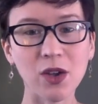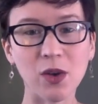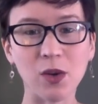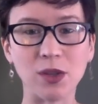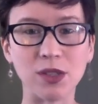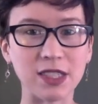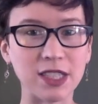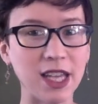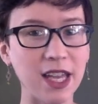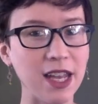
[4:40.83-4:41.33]

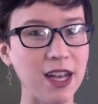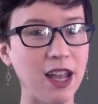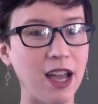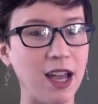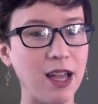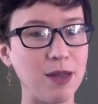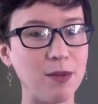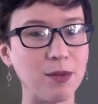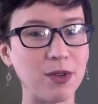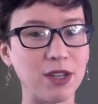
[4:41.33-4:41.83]
Once again,
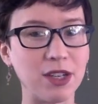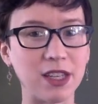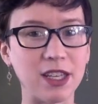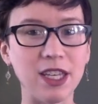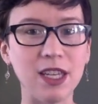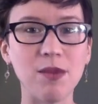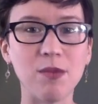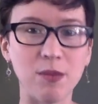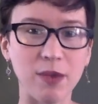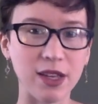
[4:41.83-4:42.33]
I'm going to
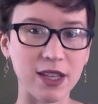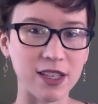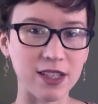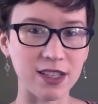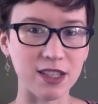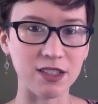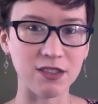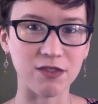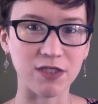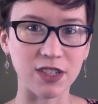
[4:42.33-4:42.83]
keep making
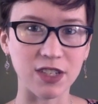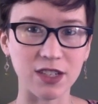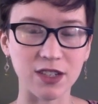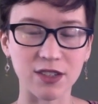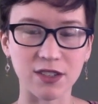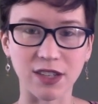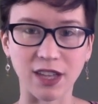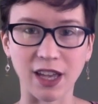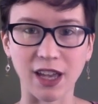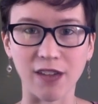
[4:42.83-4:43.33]
these
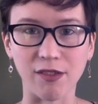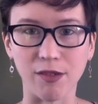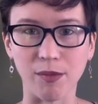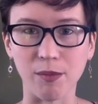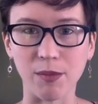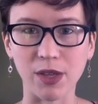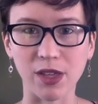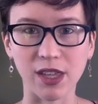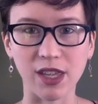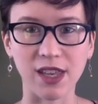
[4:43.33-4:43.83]
videos. I have
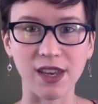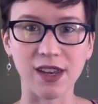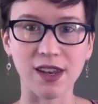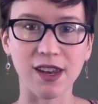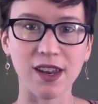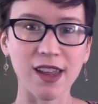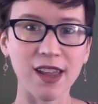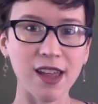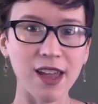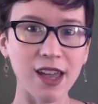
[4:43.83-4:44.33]

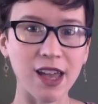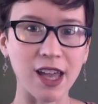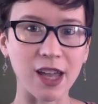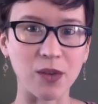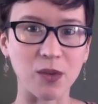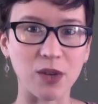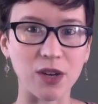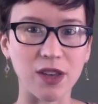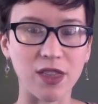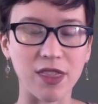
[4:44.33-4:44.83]

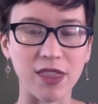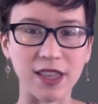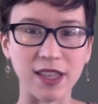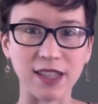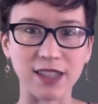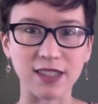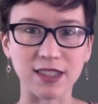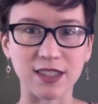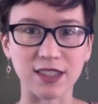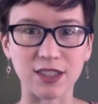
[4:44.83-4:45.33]
1,000,001
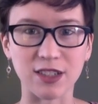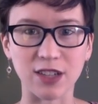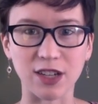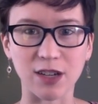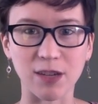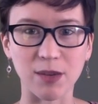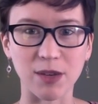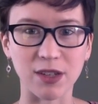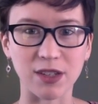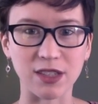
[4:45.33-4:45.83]
things to talk
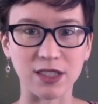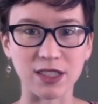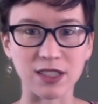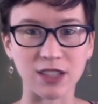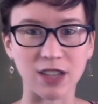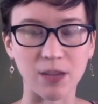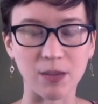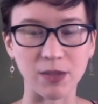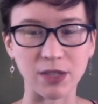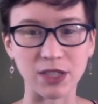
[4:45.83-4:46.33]
about on this
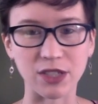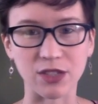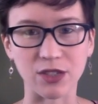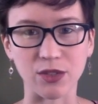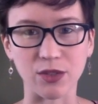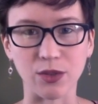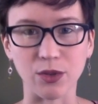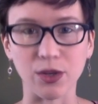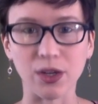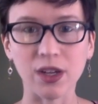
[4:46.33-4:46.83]
topic,
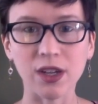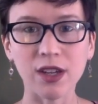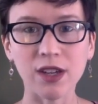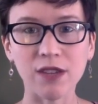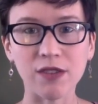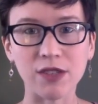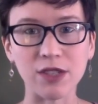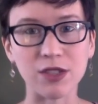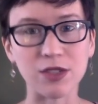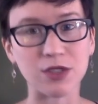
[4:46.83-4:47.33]
so
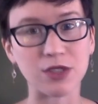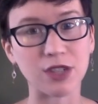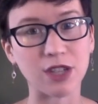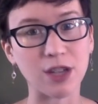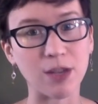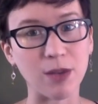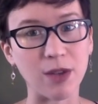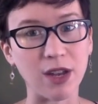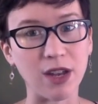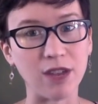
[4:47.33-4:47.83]
videos are going to
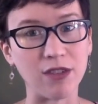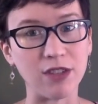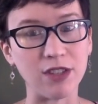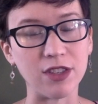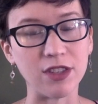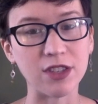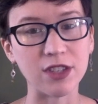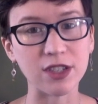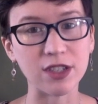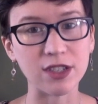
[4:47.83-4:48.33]
come out every
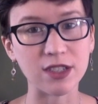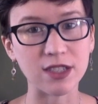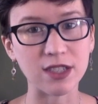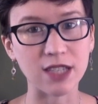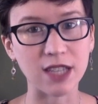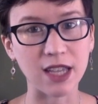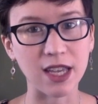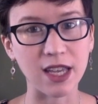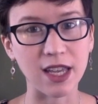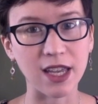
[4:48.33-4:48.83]

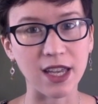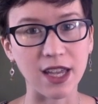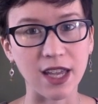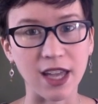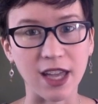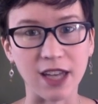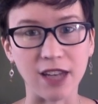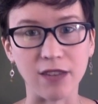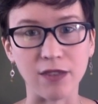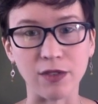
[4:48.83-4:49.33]
Thursday,
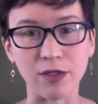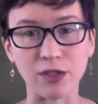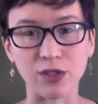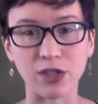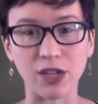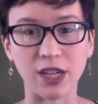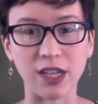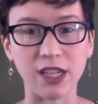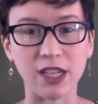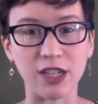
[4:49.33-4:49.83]
and if you're
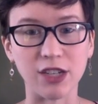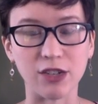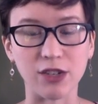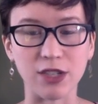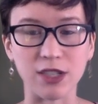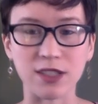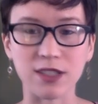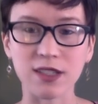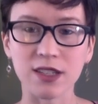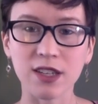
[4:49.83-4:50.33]
trying to
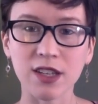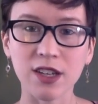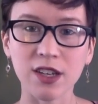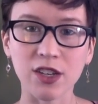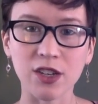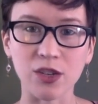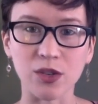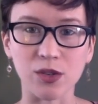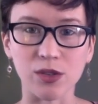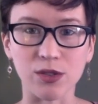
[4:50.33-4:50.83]
increase
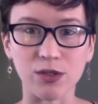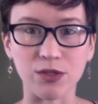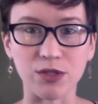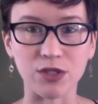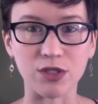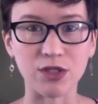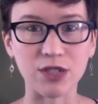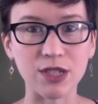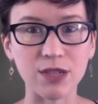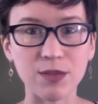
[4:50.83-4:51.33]
your
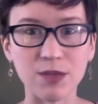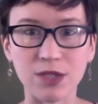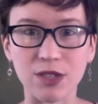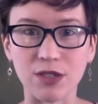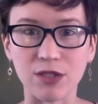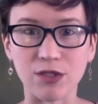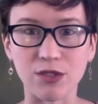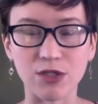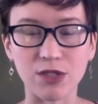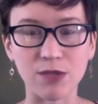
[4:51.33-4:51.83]
lucid dreams and
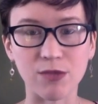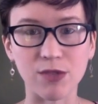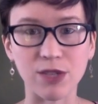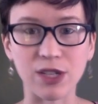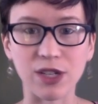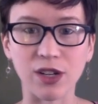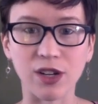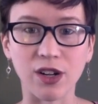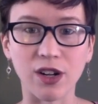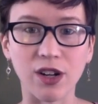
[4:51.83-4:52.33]
your dream
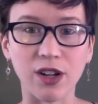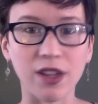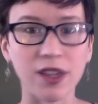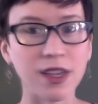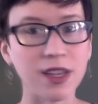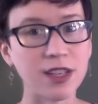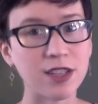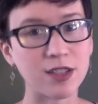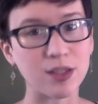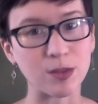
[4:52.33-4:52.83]
recall,
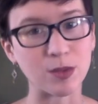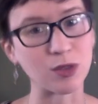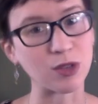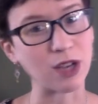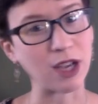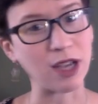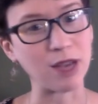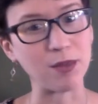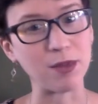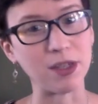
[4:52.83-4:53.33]

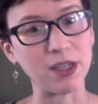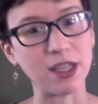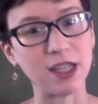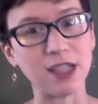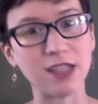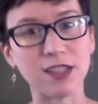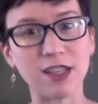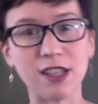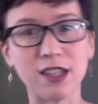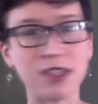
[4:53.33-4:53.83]
subscribing
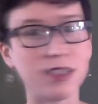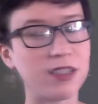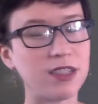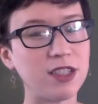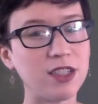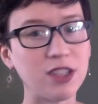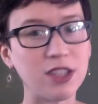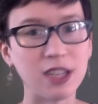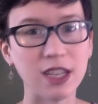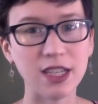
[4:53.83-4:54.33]
is
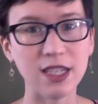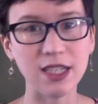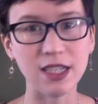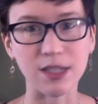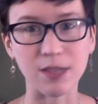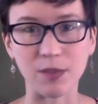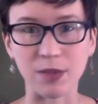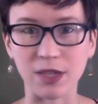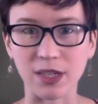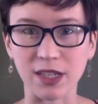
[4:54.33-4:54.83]
honestly a good
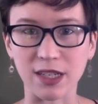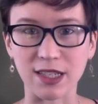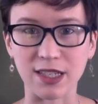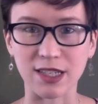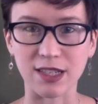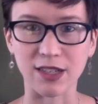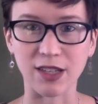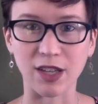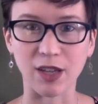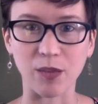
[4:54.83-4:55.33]
idea because
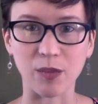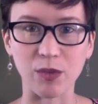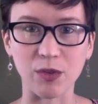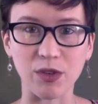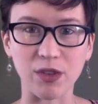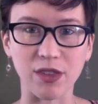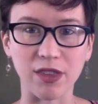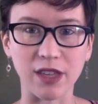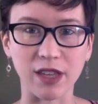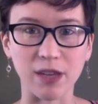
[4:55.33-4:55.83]
it'll help you
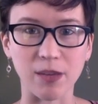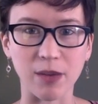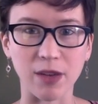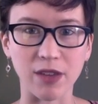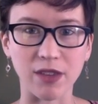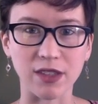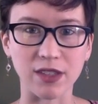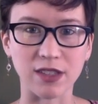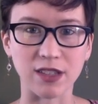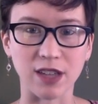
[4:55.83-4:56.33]
to think
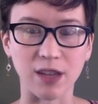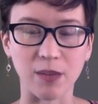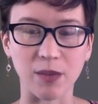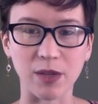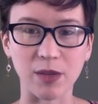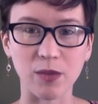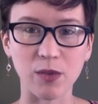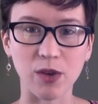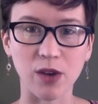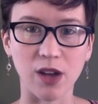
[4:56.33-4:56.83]
about this
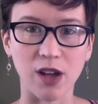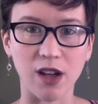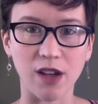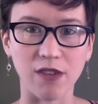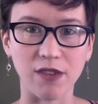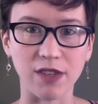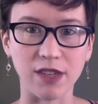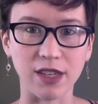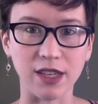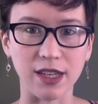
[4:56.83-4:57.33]
topic more
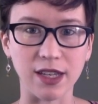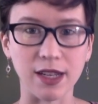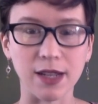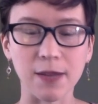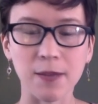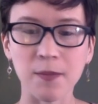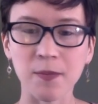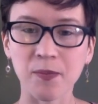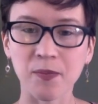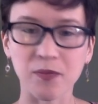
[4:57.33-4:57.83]
often.
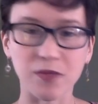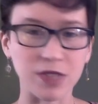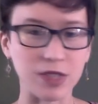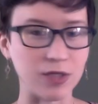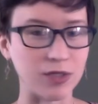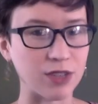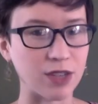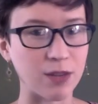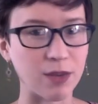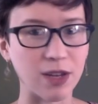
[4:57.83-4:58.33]

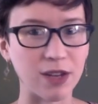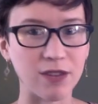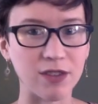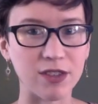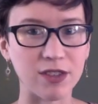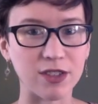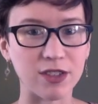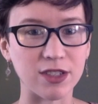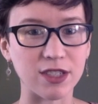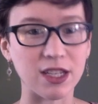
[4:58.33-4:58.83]
Videos come out
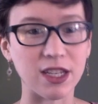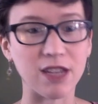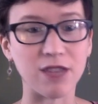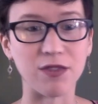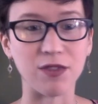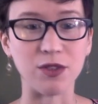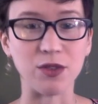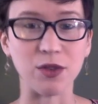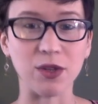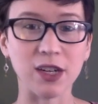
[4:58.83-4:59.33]
every Thursday.
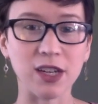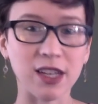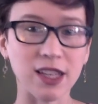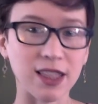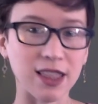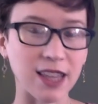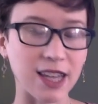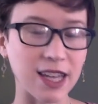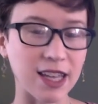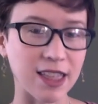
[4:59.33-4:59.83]
If you
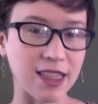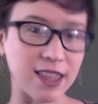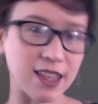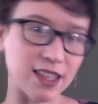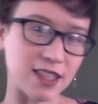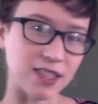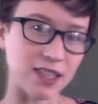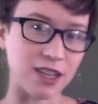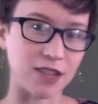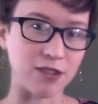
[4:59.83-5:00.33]
like
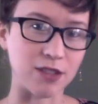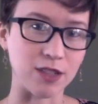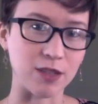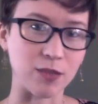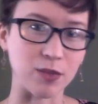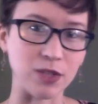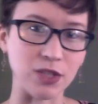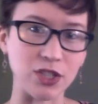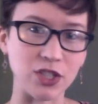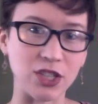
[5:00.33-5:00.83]
this, I'd really
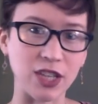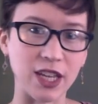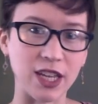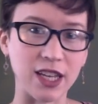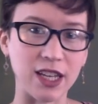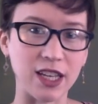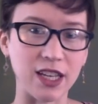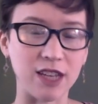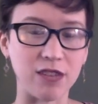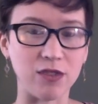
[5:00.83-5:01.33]

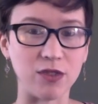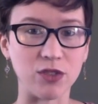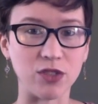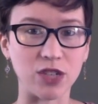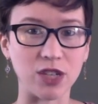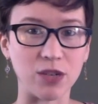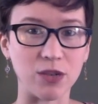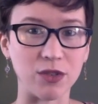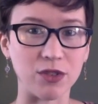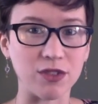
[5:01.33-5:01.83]
appreciate it. If you
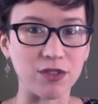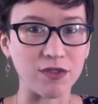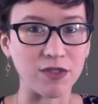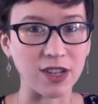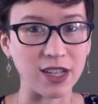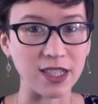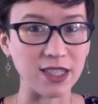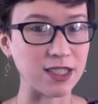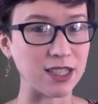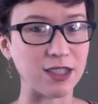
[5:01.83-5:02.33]
share it with your
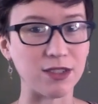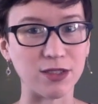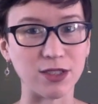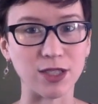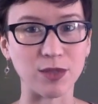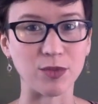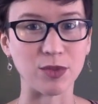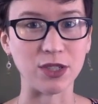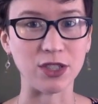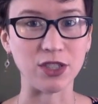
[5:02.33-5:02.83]
friends, I'd
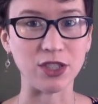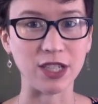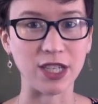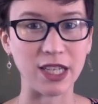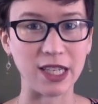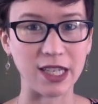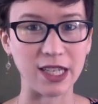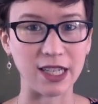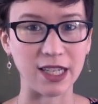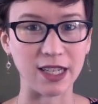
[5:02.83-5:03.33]
really
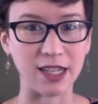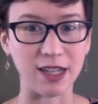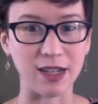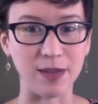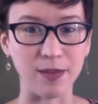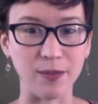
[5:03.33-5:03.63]
appreciate it.